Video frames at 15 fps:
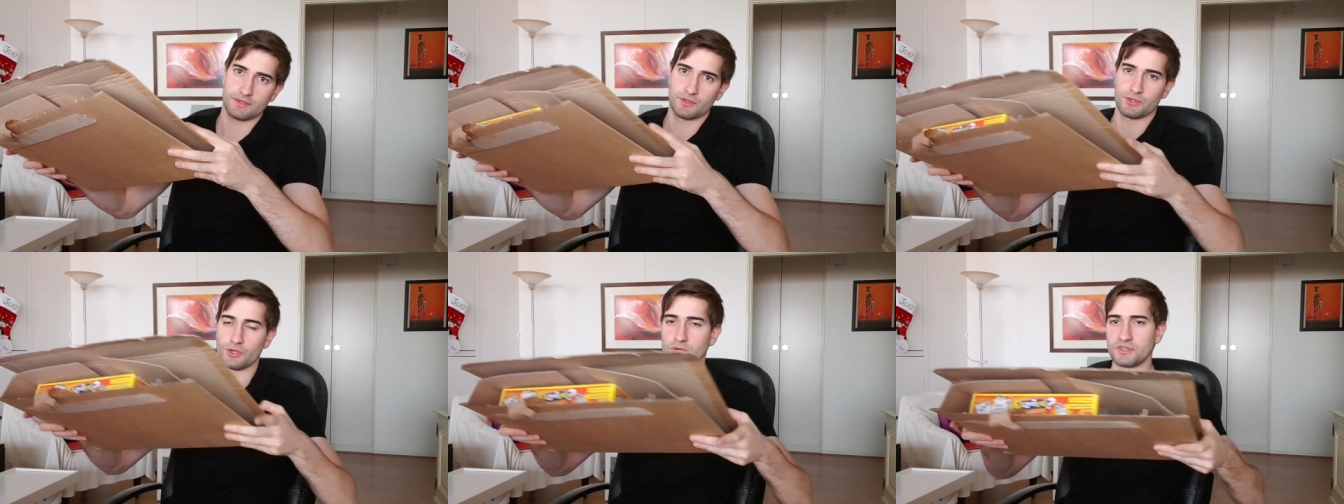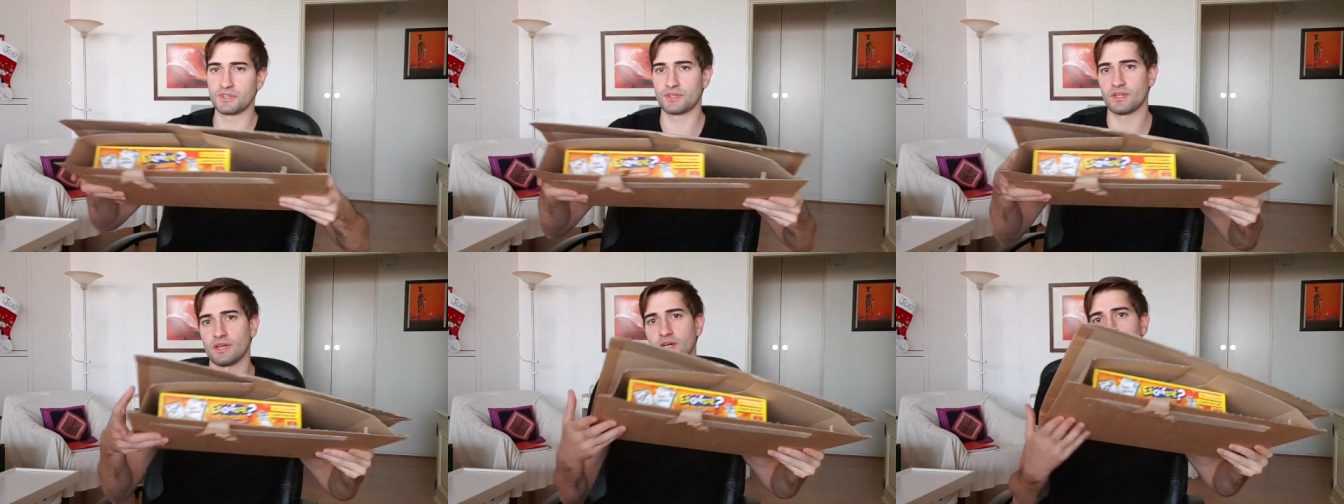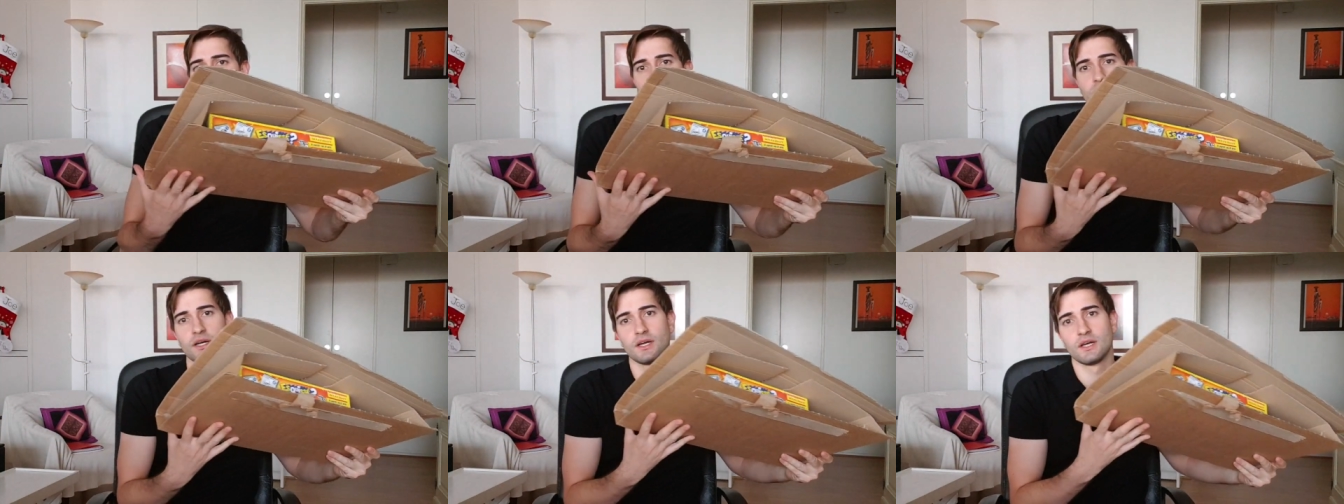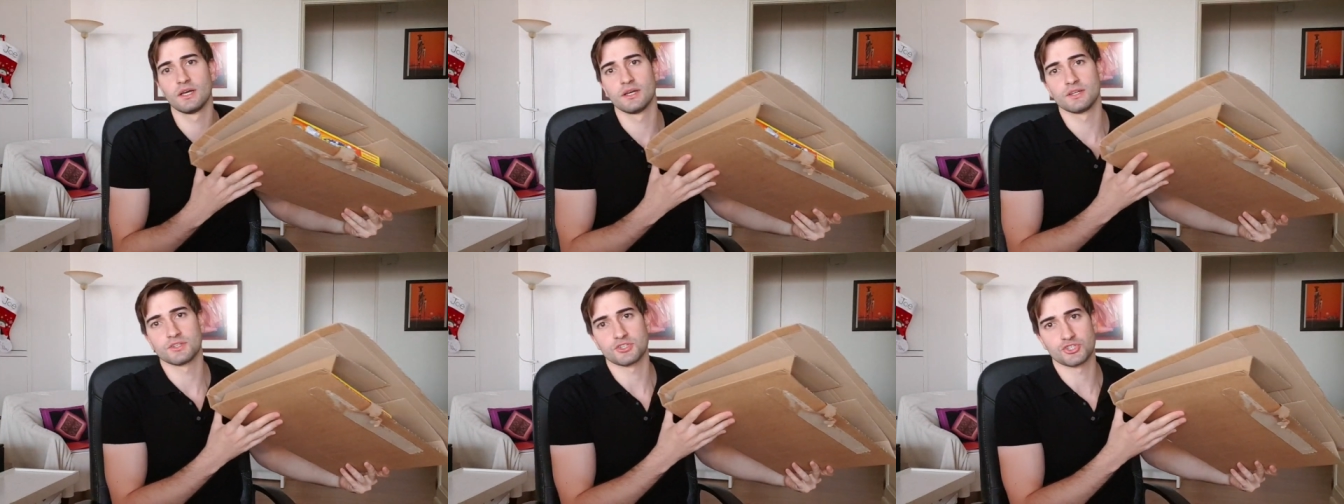So it's a
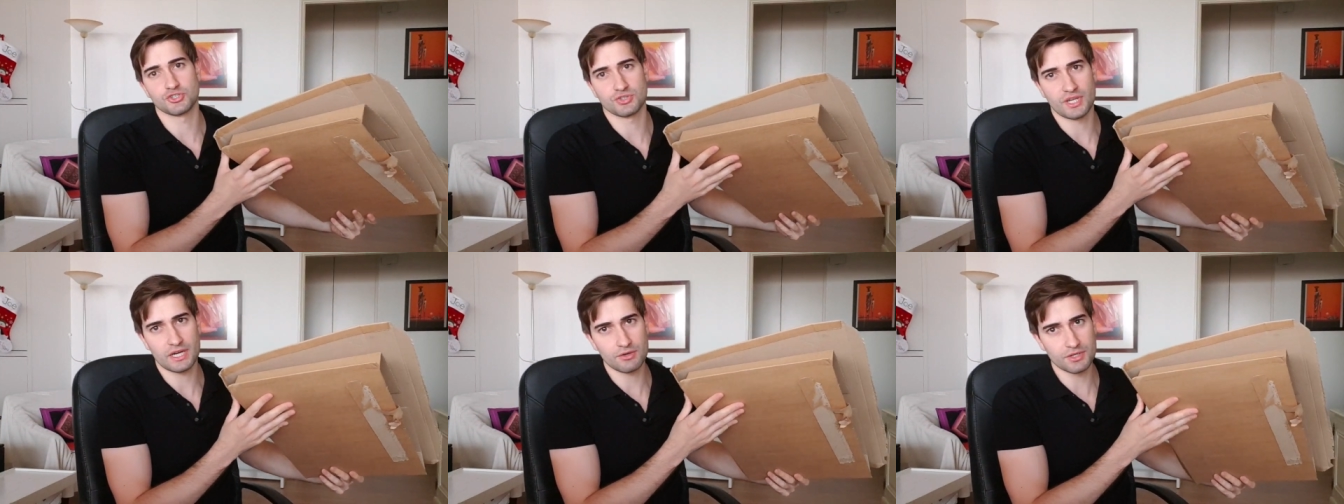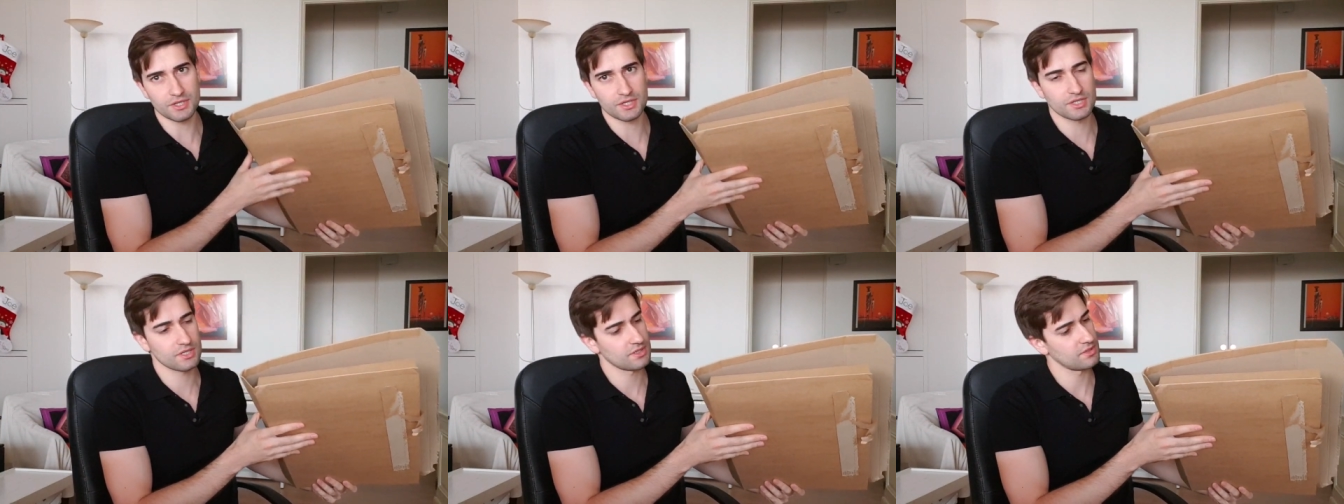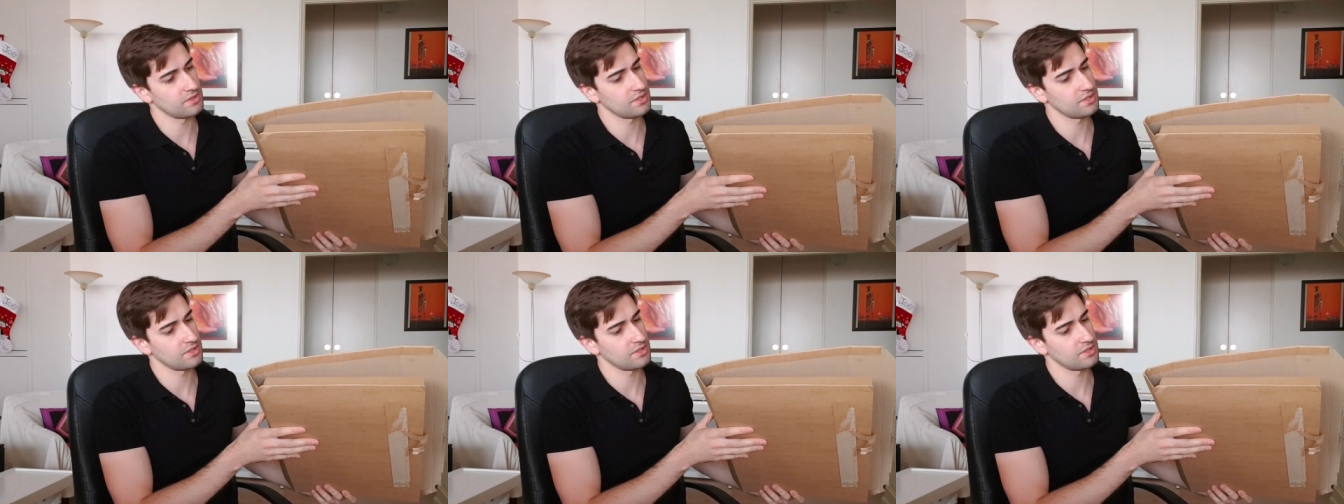generic